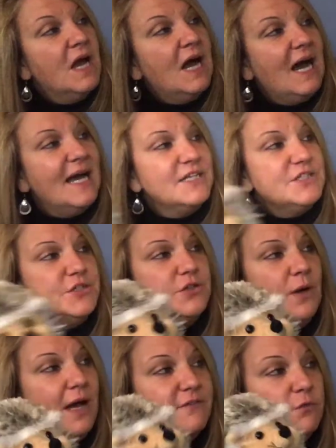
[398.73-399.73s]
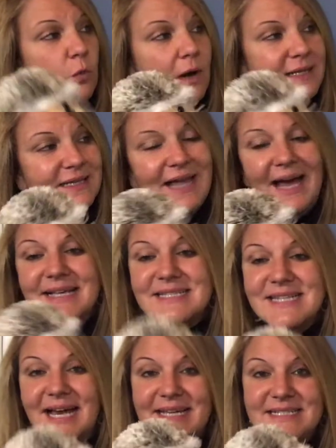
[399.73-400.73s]
"I do have one
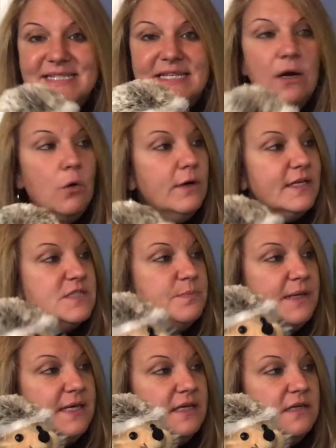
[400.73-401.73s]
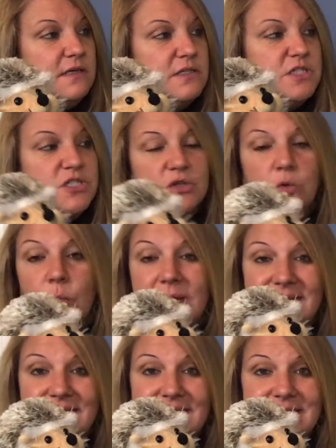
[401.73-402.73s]
last idea," oinked Pig.
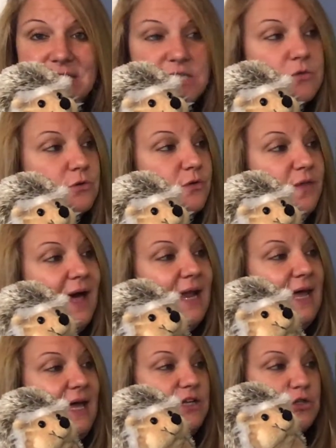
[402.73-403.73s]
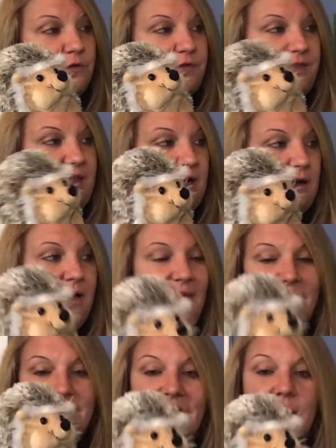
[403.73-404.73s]
"Squeeze through that hedge over there.
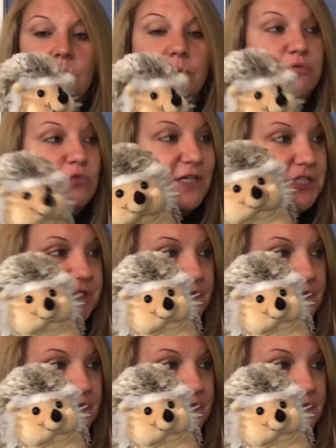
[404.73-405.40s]
That'll brush it